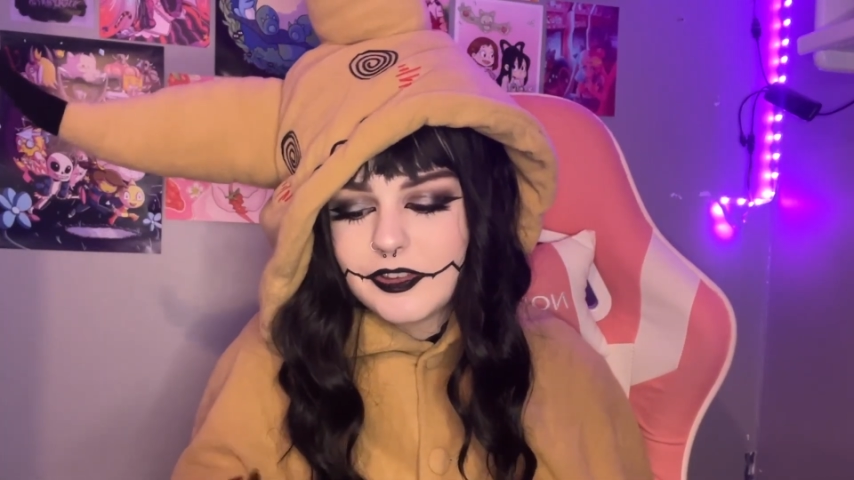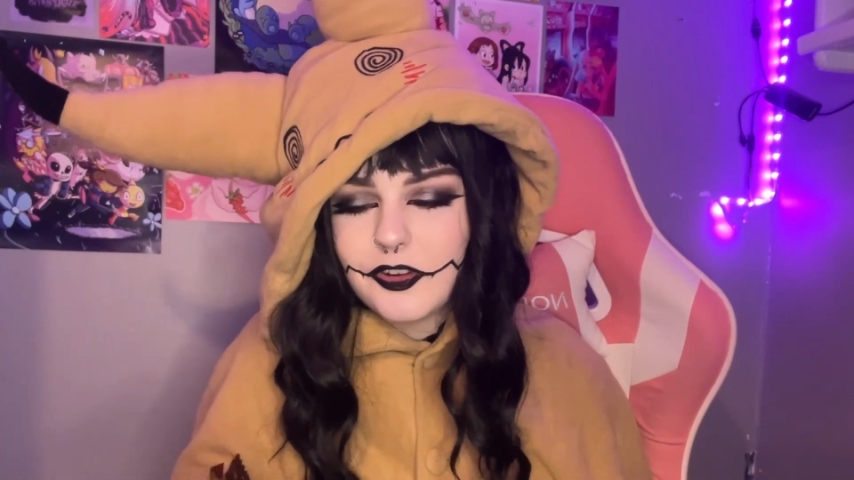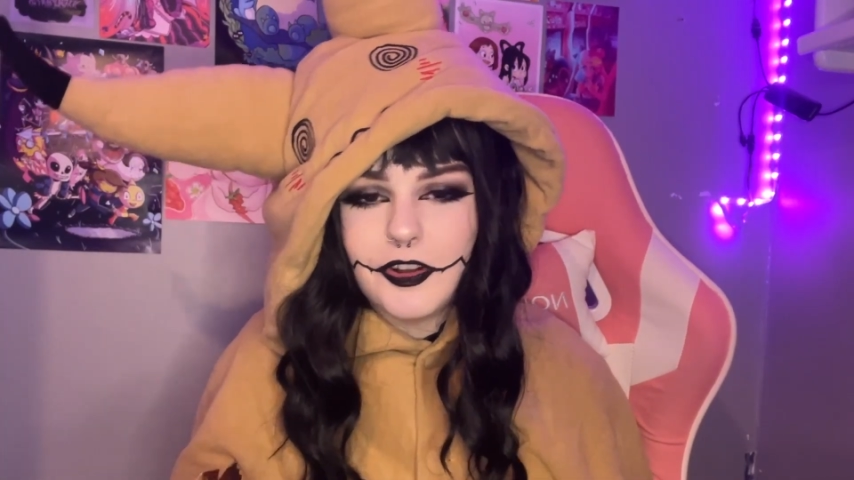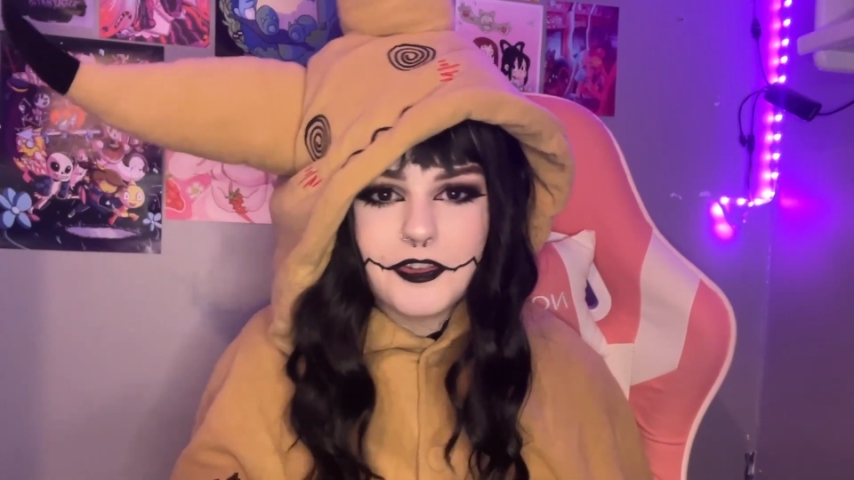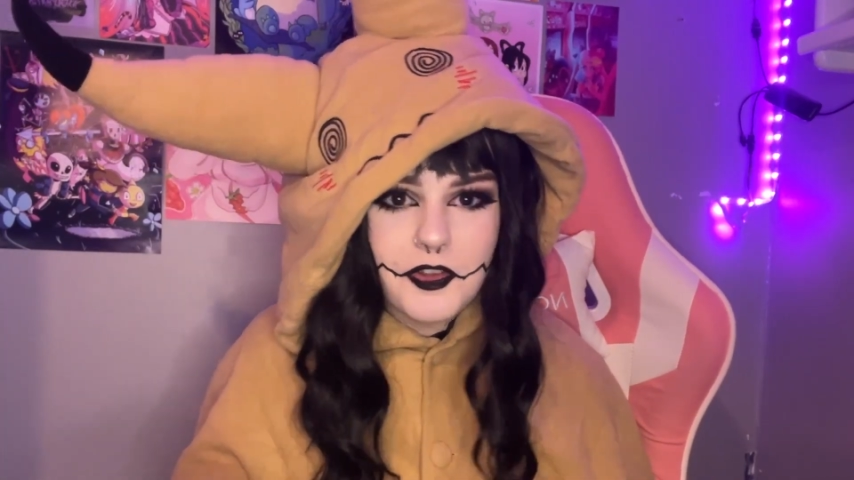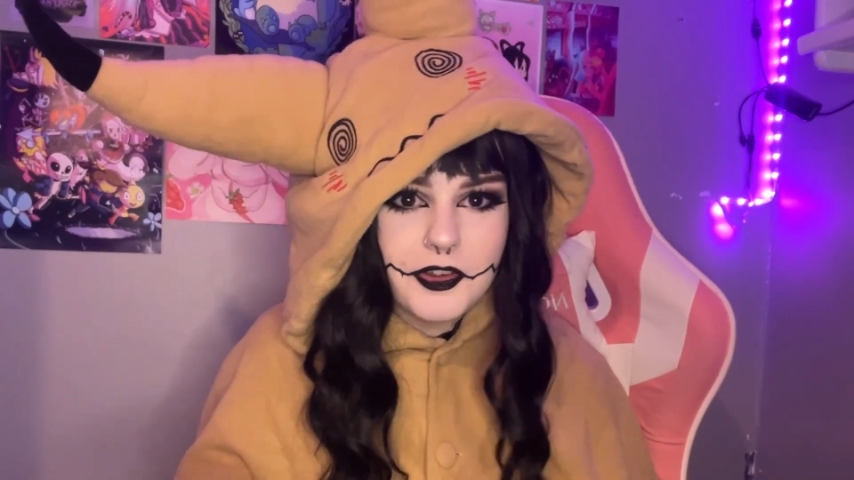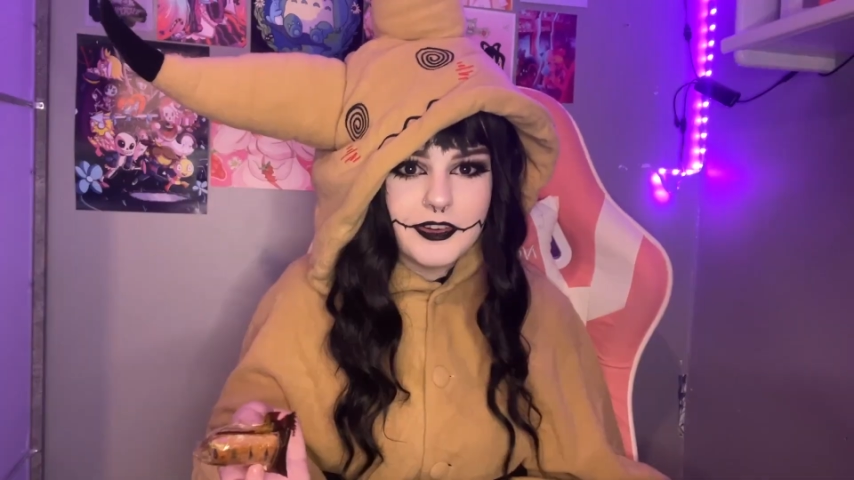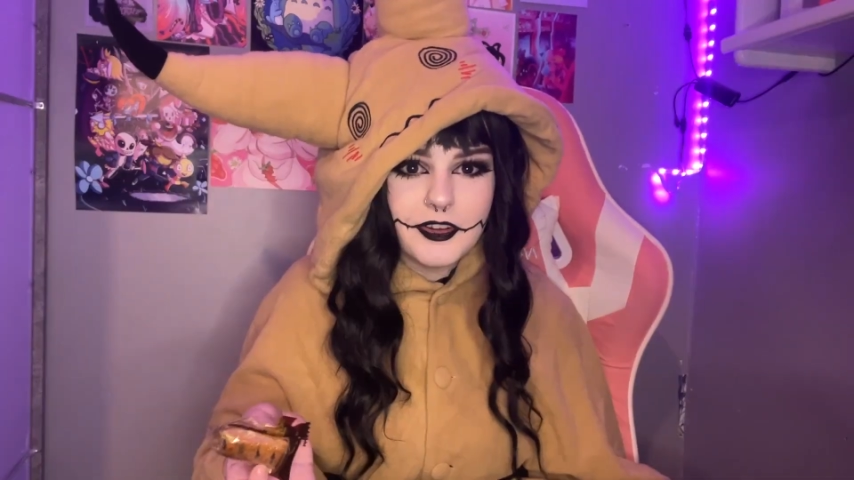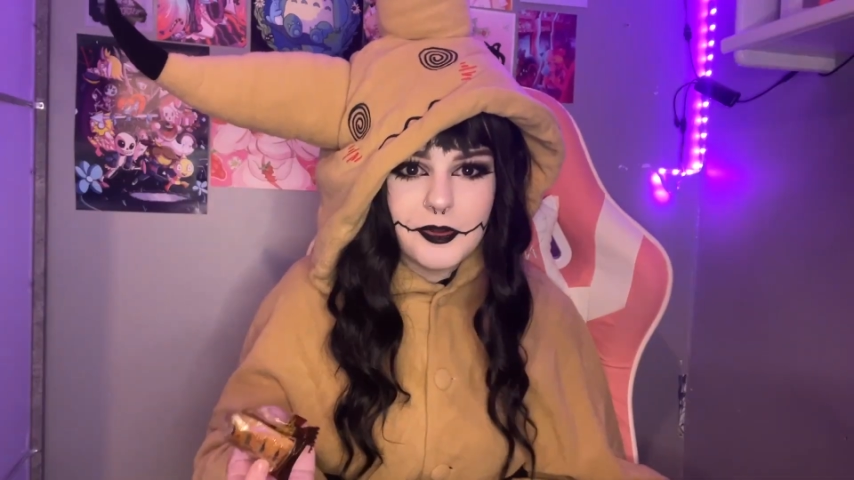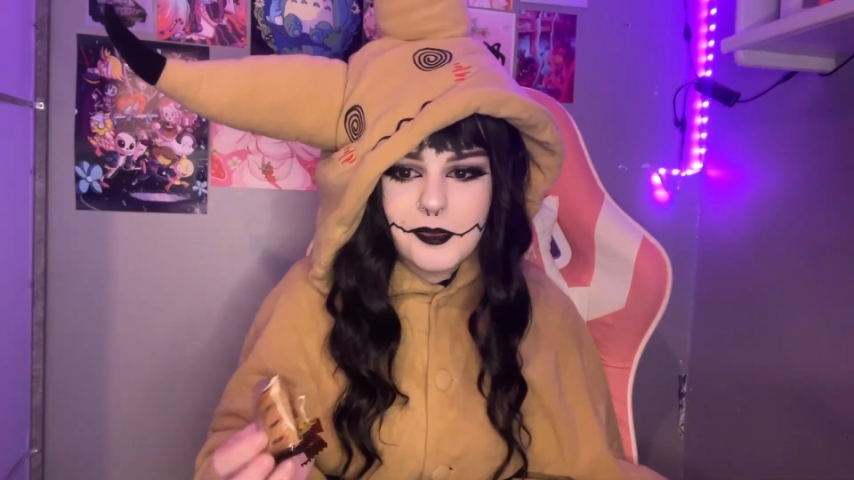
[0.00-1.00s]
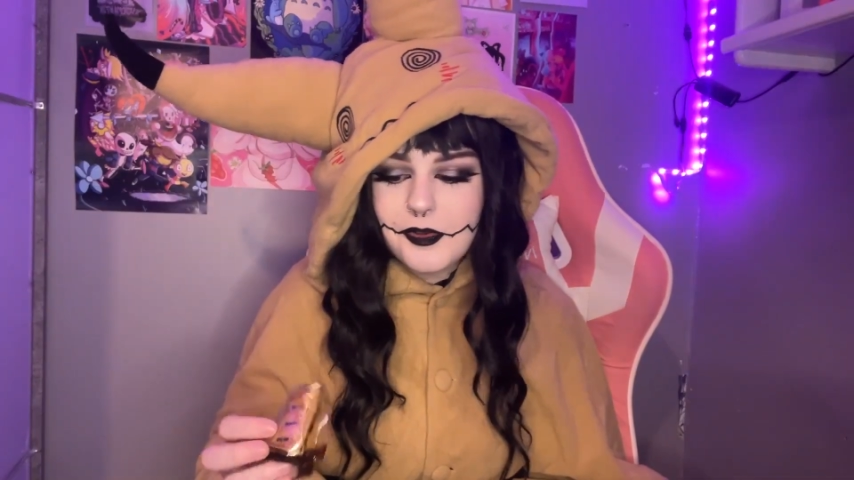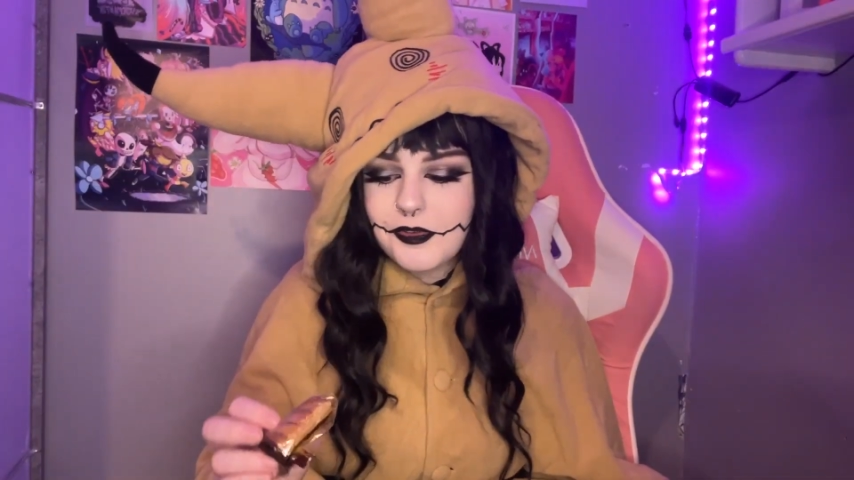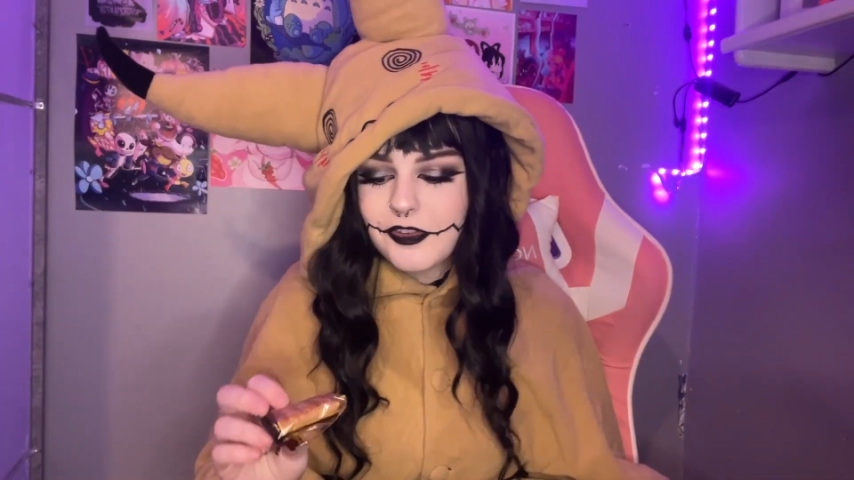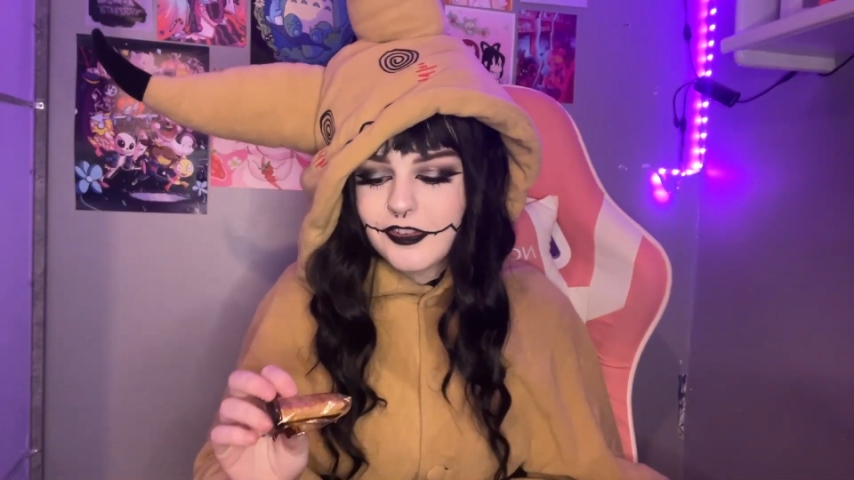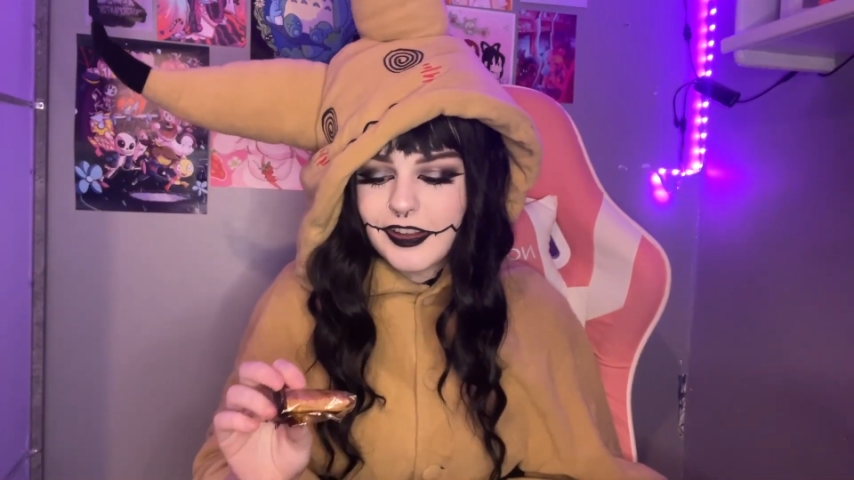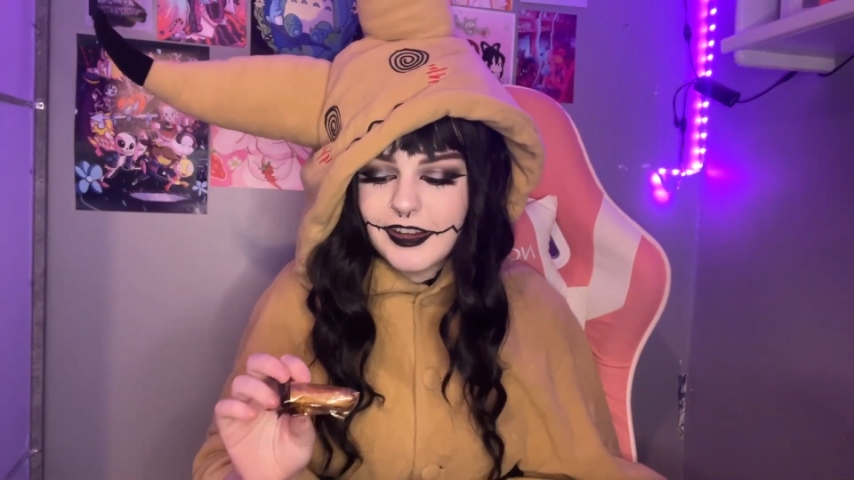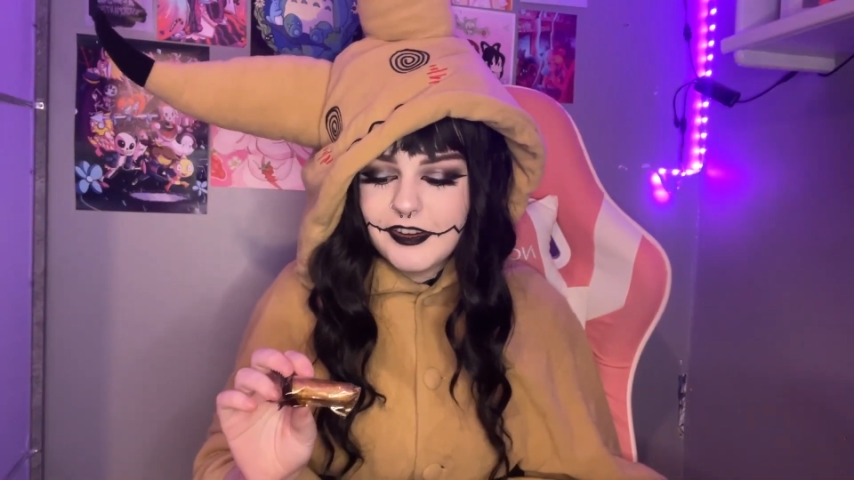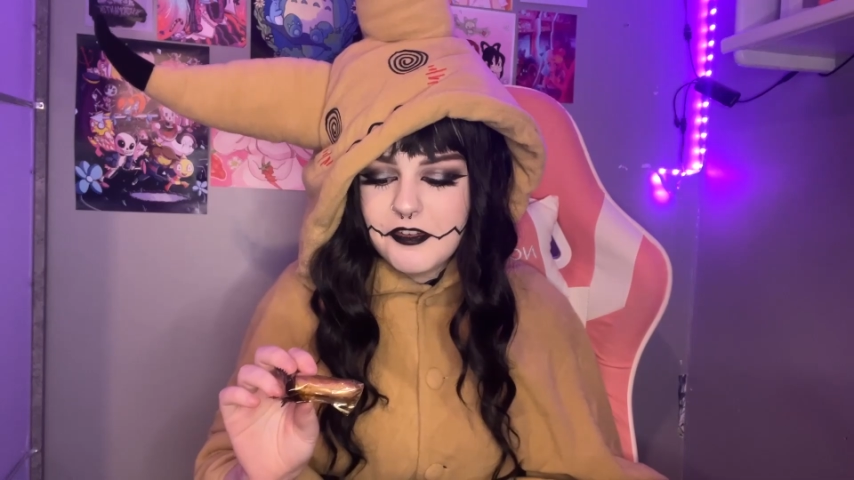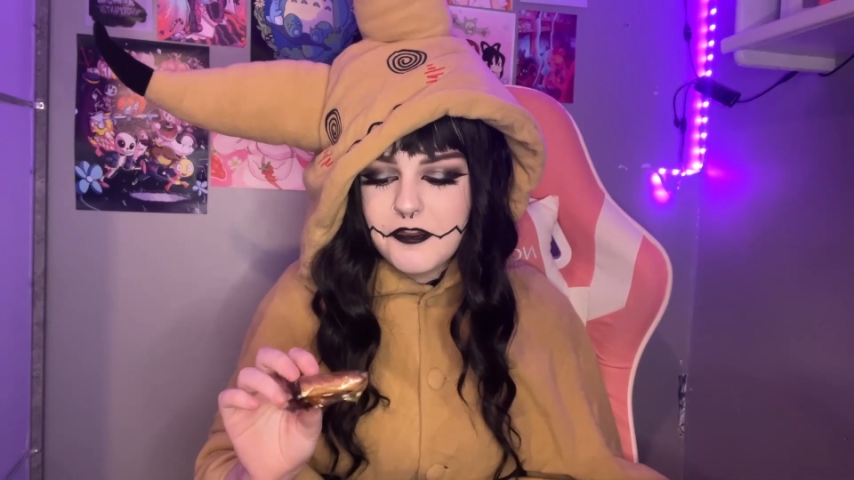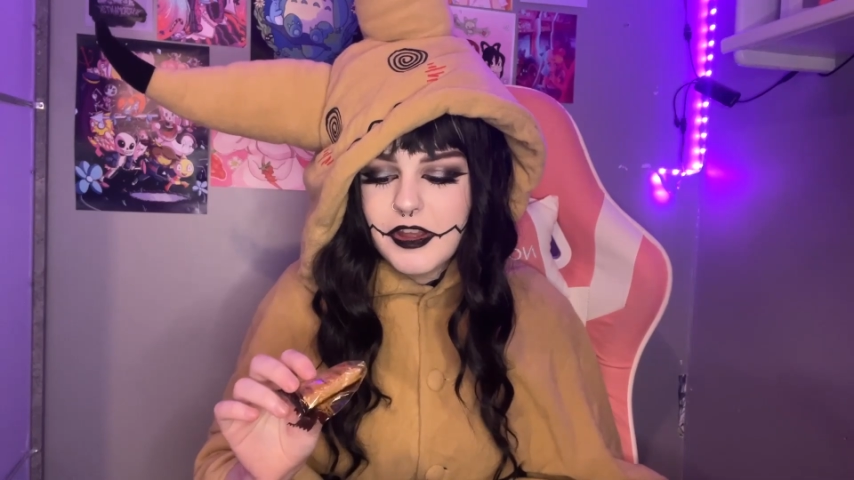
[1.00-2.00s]
croissant almost, kind
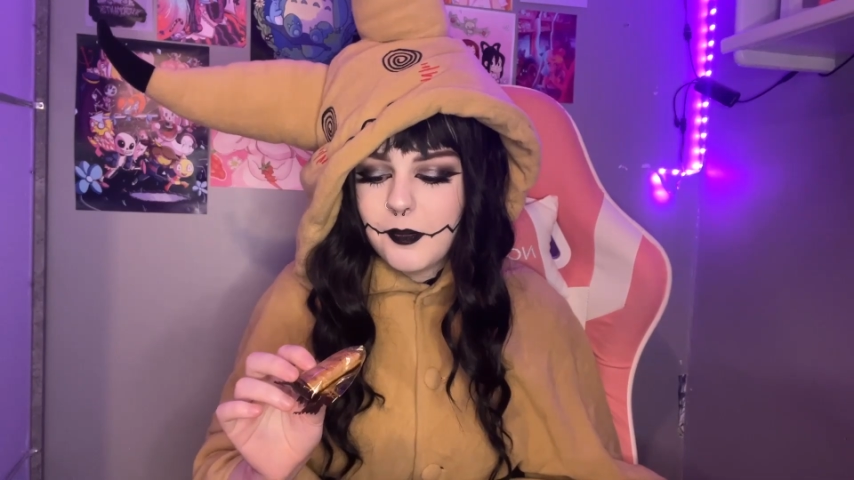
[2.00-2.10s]
of,